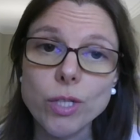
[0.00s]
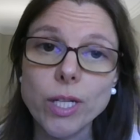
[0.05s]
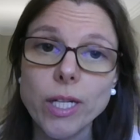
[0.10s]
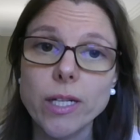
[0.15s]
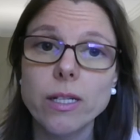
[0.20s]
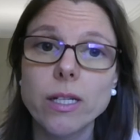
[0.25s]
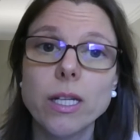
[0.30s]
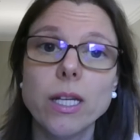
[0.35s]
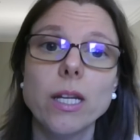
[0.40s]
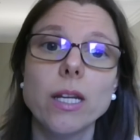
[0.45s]

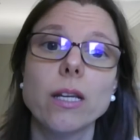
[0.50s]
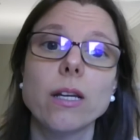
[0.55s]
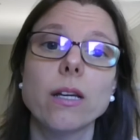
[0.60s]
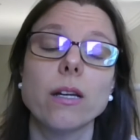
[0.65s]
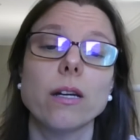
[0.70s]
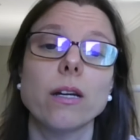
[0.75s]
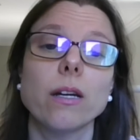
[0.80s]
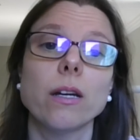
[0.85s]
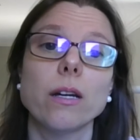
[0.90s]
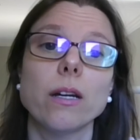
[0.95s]
technique
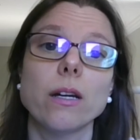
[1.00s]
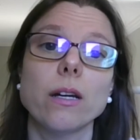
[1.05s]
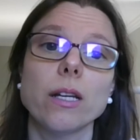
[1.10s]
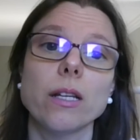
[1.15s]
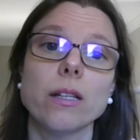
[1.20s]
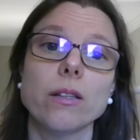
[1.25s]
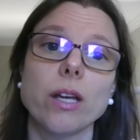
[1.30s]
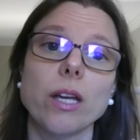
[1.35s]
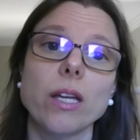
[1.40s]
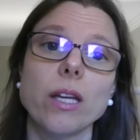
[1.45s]
uh,
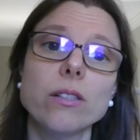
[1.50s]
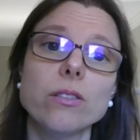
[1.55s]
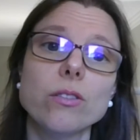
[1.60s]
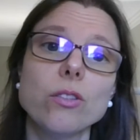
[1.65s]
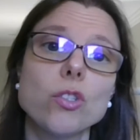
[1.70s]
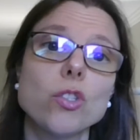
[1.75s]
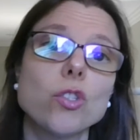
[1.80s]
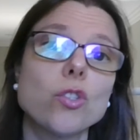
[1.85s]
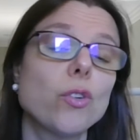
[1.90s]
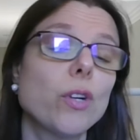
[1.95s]
in the
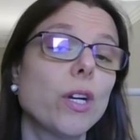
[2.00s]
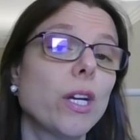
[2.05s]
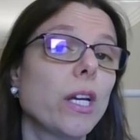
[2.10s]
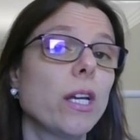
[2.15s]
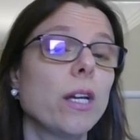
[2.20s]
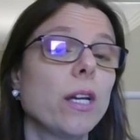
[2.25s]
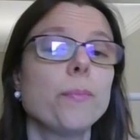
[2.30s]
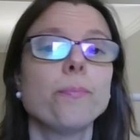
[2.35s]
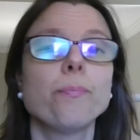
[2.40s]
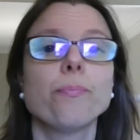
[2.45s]

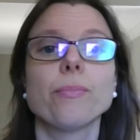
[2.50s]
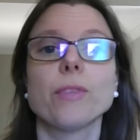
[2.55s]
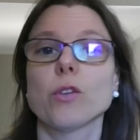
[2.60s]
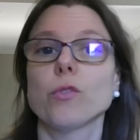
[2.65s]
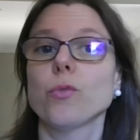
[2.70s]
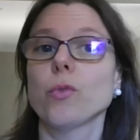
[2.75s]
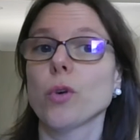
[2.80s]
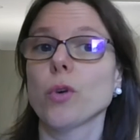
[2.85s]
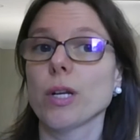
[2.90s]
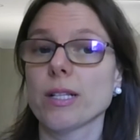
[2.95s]
industry,
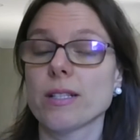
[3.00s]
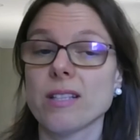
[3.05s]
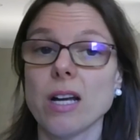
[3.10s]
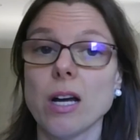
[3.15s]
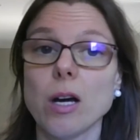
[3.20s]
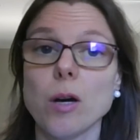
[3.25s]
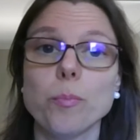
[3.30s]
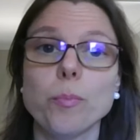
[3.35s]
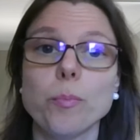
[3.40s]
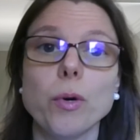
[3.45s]
for
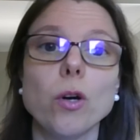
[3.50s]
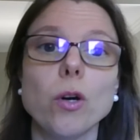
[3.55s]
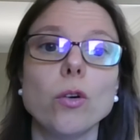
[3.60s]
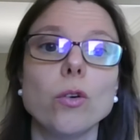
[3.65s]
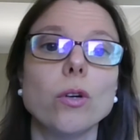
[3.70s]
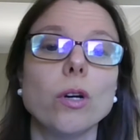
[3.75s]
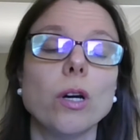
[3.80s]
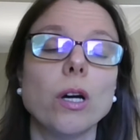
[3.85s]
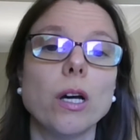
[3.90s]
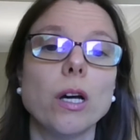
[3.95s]

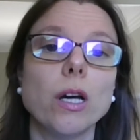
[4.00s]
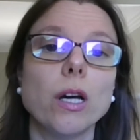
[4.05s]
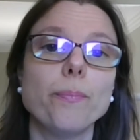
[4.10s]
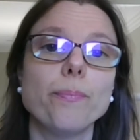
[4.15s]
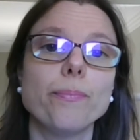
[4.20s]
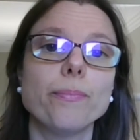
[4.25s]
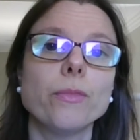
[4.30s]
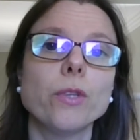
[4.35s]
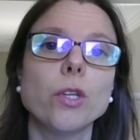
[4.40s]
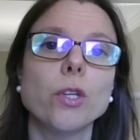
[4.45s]
example, um,
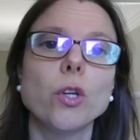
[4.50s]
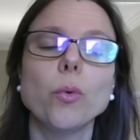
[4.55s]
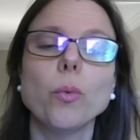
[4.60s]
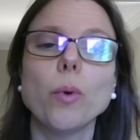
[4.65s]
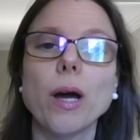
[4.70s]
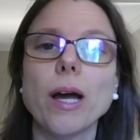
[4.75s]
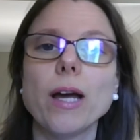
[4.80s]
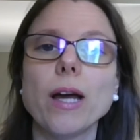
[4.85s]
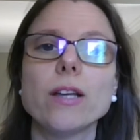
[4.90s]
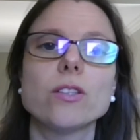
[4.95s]
new
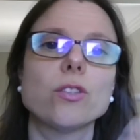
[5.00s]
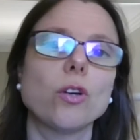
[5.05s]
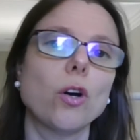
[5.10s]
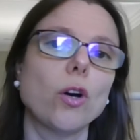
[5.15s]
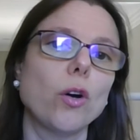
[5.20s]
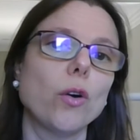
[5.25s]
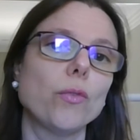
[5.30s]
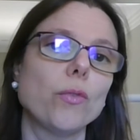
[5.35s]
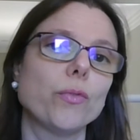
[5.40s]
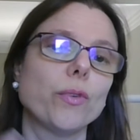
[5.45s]
ways
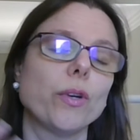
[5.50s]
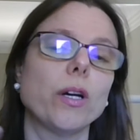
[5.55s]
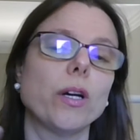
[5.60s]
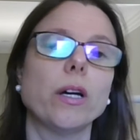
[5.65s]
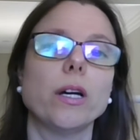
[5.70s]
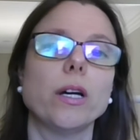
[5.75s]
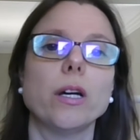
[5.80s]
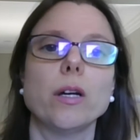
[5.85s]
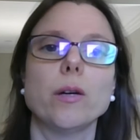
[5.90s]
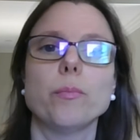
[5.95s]
of
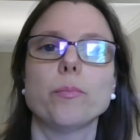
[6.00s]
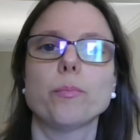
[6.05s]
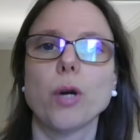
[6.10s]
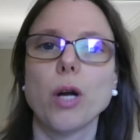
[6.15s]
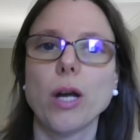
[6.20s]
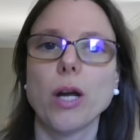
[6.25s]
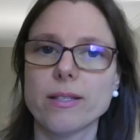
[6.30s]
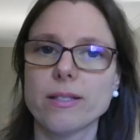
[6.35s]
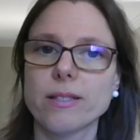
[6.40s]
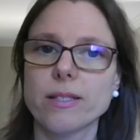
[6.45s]
uh,
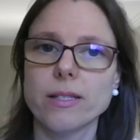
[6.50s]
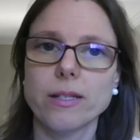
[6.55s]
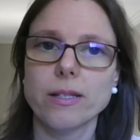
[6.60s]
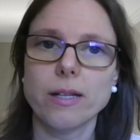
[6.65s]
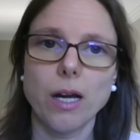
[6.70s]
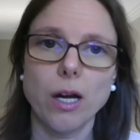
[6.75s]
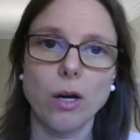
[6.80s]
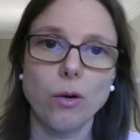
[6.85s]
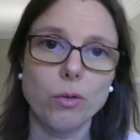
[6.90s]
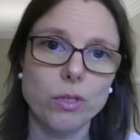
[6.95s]
pricing
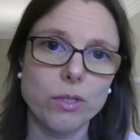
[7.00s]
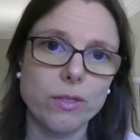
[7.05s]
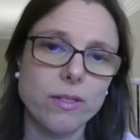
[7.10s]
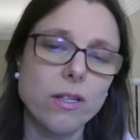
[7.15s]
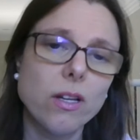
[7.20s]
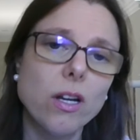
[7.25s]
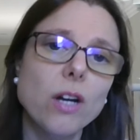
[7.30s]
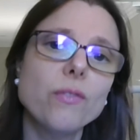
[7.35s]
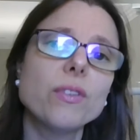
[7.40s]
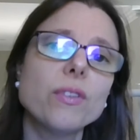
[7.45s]
our
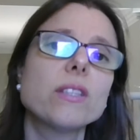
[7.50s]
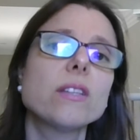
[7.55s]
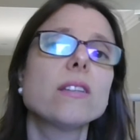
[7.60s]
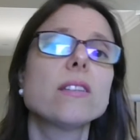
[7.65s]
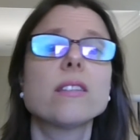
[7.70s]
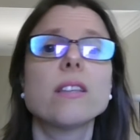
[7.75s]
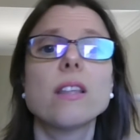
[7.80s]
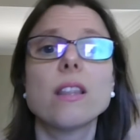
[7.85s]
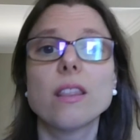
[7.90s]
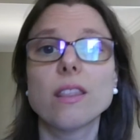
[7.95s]

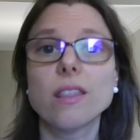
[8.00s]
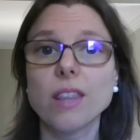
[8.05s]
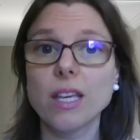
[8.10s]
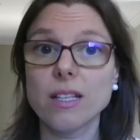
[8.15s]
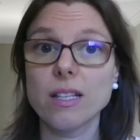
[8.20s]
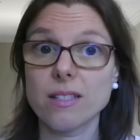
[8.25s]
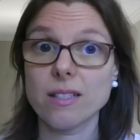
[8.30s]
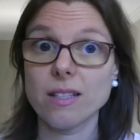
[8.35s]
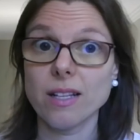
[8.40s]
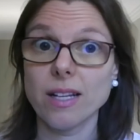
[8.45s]
services,
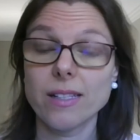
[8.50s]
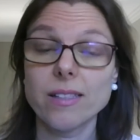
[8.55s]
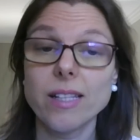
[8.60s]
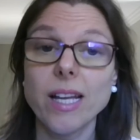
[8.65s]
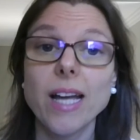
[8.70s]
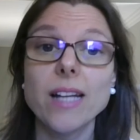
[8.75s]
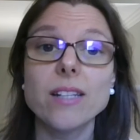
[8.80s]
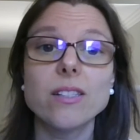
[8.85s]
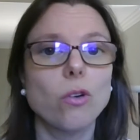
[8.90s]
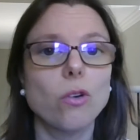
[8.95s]
things like
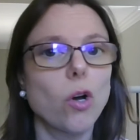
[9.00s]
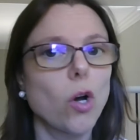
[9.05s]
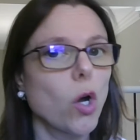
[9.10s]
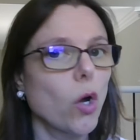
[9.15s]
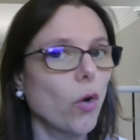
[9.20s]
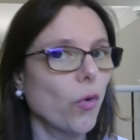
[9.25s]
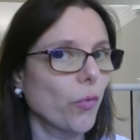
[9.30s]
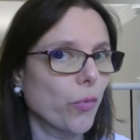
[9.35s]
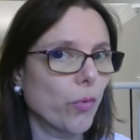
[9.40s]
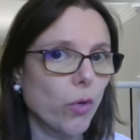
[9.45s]
that.
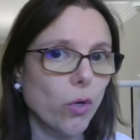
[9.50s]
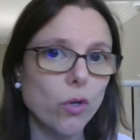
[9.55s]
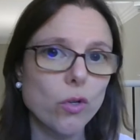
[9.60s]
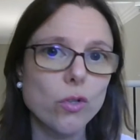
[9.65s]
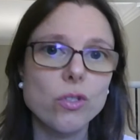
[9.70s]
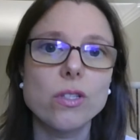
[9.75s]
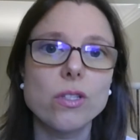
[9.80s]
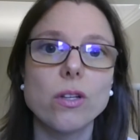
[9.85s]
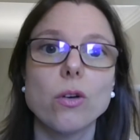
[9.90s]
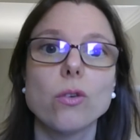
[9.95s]
Of
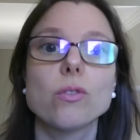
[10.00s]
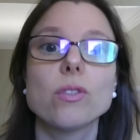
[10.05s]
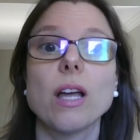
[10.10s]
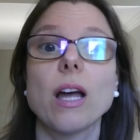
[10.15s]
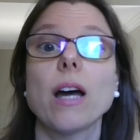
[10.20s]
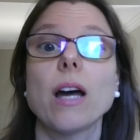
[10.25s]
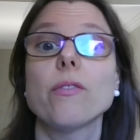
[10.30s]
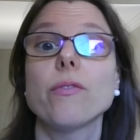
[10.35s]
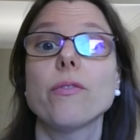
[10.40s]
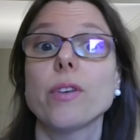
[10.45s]
course, those
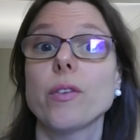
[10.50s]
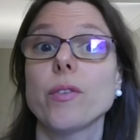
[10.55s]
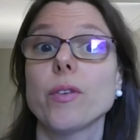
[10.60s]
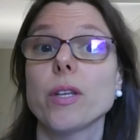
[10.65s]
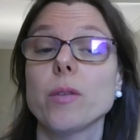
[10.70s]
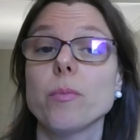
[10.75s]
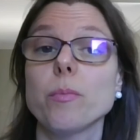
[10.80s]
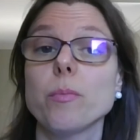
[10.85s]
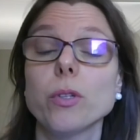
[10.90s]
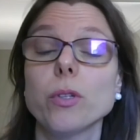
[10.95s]
are very
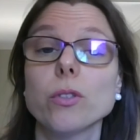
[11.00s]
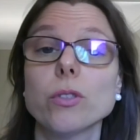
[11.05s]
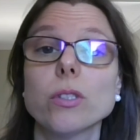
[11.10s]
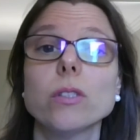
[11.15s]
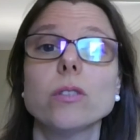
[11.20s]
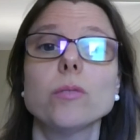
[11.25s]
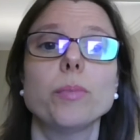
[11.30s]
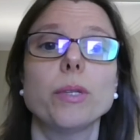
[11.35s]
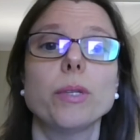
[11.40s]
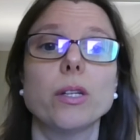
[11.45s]

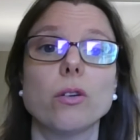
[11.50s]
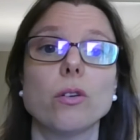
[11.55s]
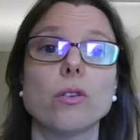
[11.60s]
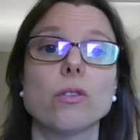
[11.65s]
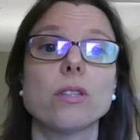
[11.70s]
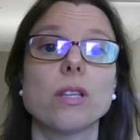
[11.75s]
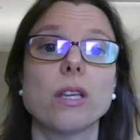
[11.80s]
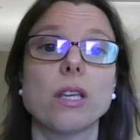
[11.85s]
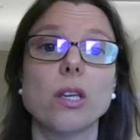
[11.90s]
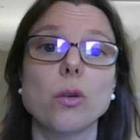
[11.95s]
important
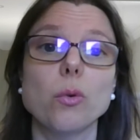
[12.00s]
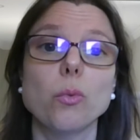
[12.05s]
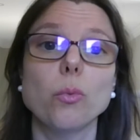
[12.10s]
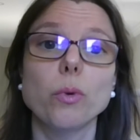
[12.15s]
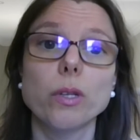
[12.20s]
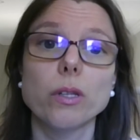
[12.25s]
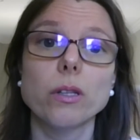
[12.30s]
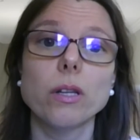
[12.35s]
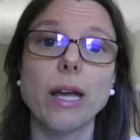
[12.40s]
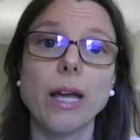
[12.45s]
because it
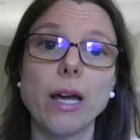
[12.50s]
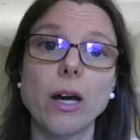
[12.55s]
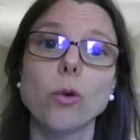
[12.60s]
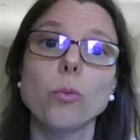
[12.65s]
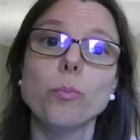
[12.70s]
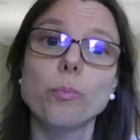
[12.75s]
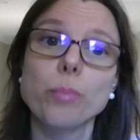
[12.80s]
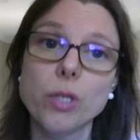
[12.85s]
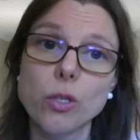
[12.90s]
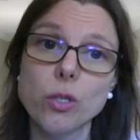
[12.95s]
will
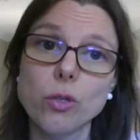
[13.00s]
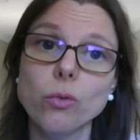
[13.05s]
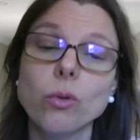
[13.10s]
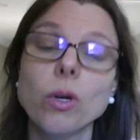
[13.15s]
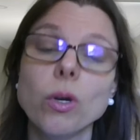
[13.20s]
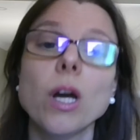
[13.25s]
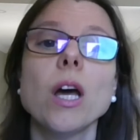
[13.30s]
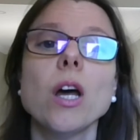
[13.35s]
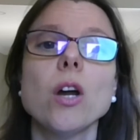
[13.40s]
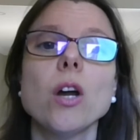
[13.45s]
help you